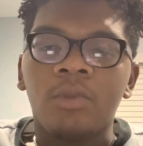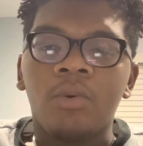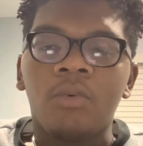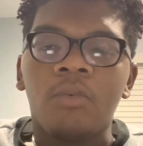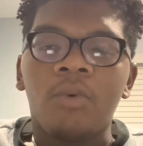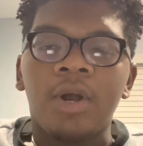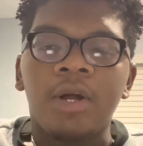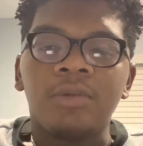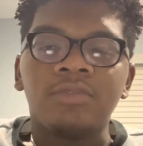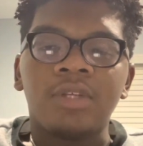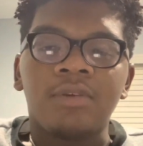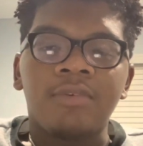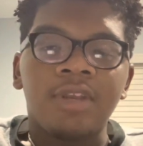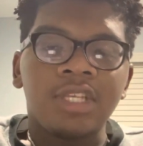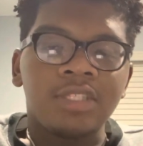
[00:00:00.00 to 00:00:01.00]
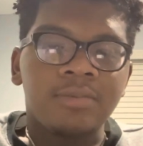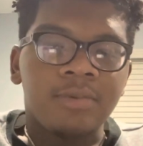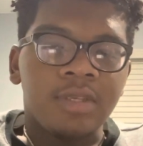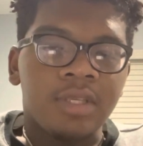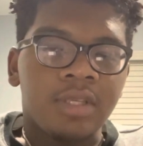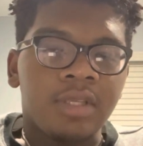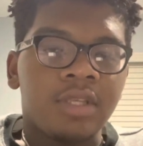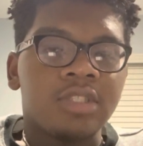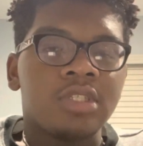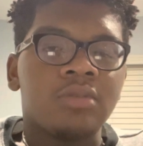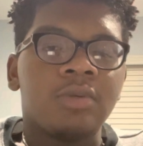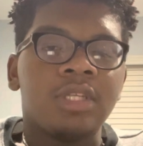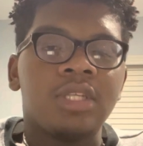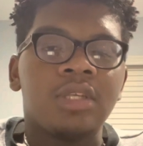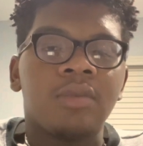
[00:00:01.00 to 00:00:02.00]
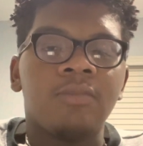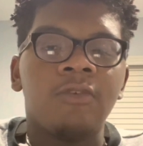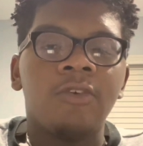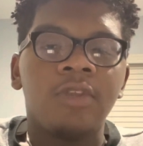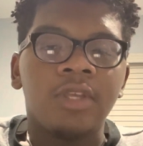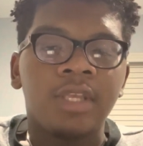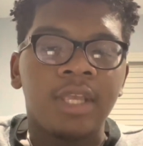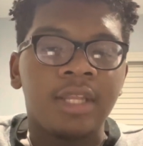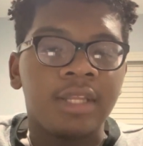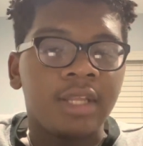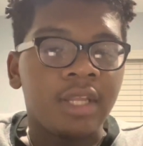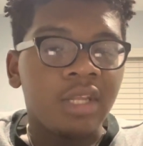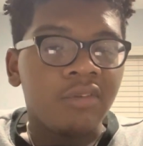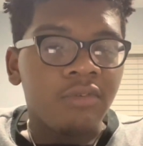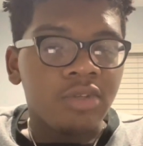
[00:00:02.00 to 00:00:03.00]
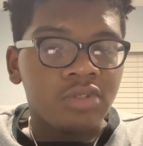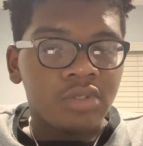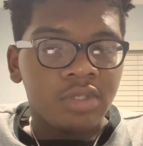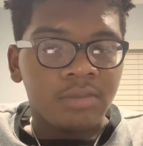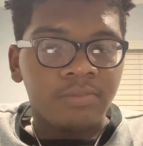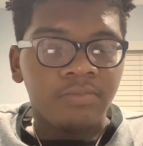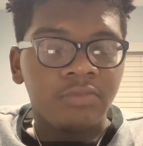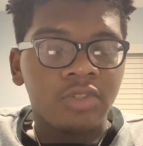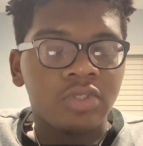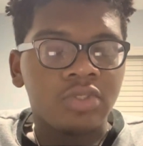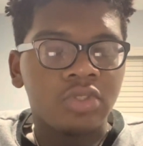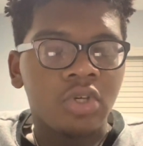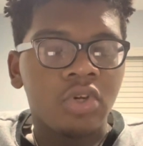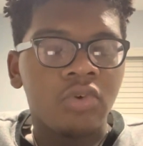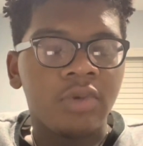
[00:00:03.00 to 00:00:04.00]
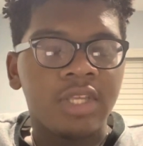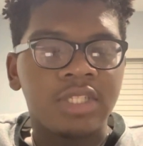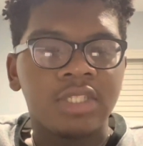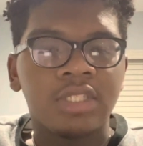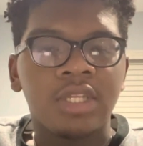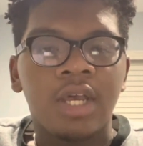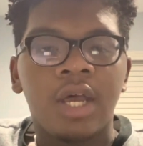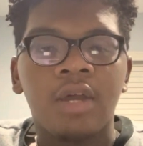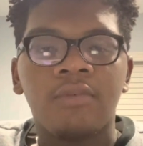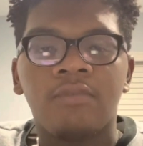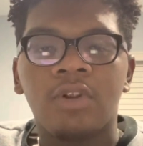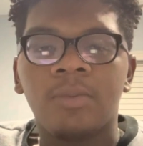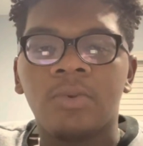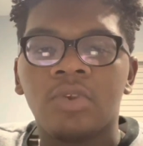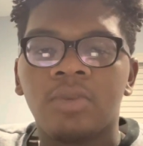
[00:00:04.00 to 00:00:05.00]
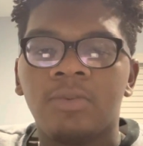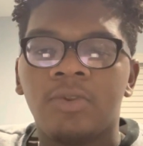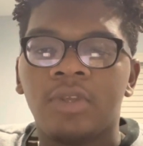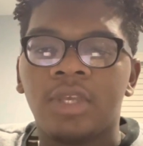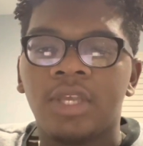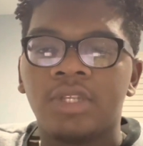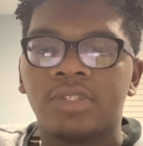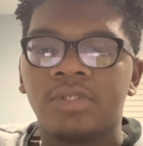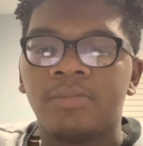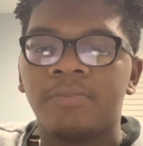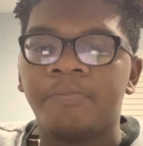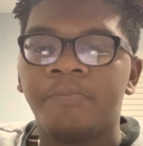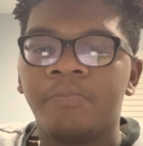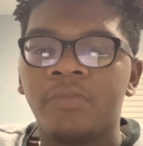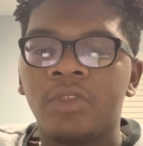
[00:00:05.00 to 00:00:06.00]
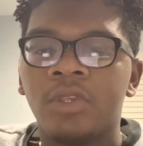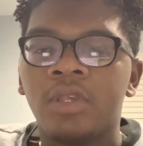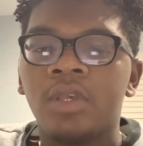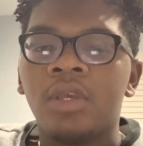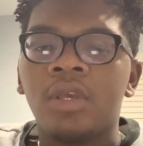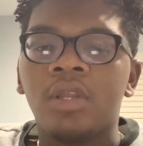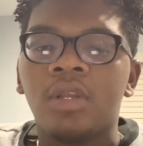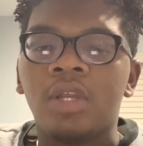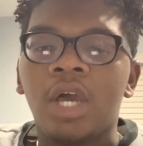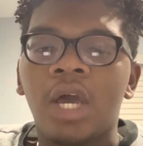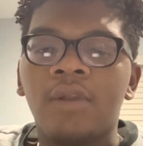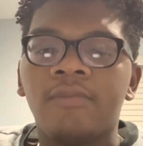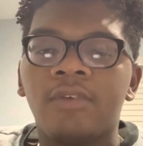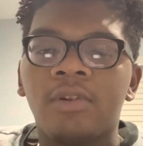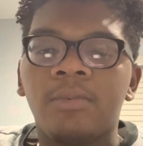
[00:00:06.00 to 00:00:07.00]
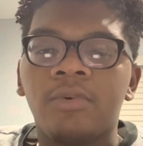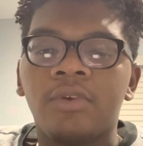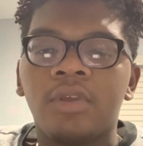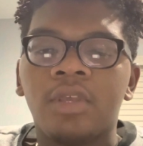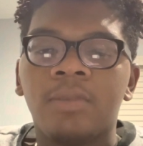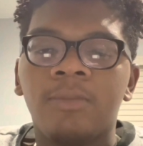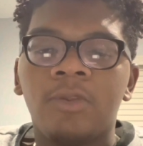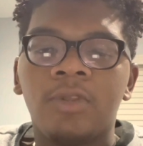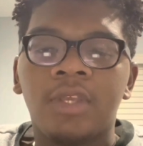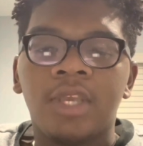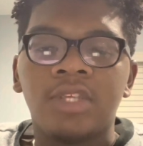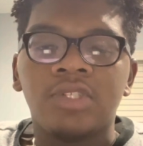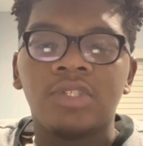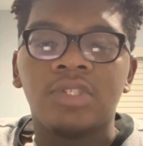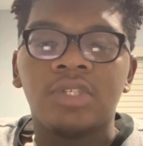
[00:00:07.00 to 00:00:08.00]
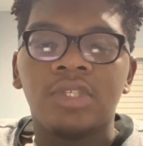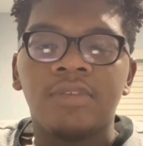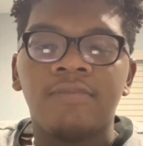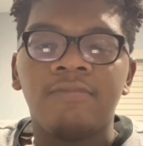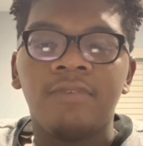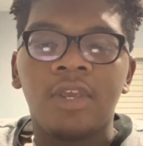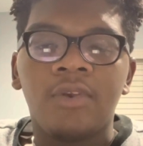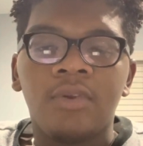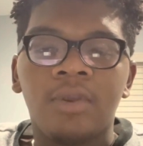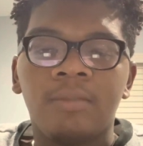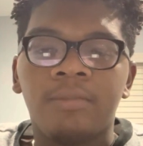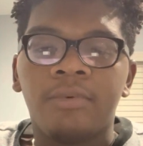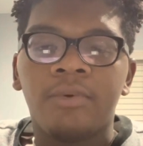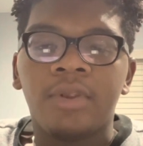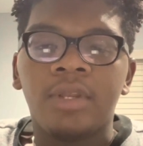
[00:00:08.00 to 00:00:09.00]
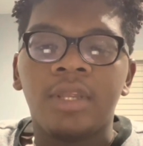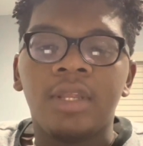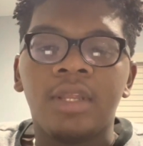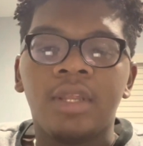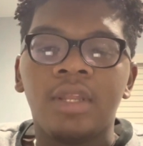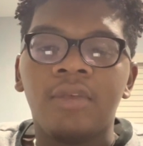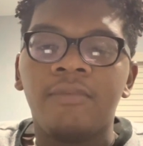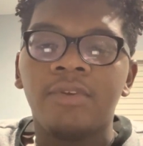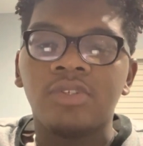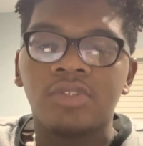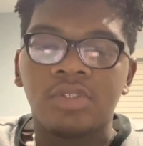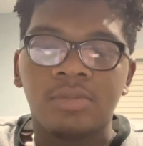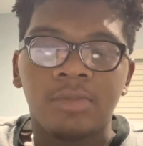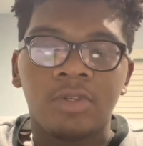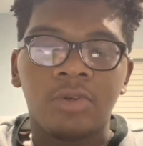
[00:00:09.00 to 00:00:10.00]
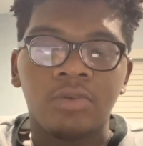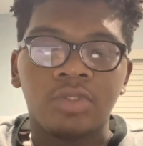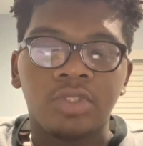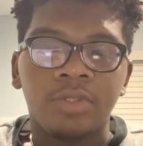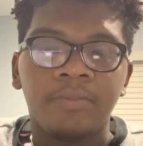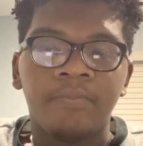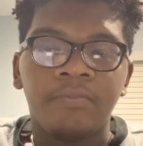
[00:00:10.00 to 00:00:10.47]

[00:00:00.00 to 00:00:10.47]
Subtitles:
While direct speaking is a way to communicate an individual, so is nonverbal communication. Nonverbal communication is very important in individualism culture.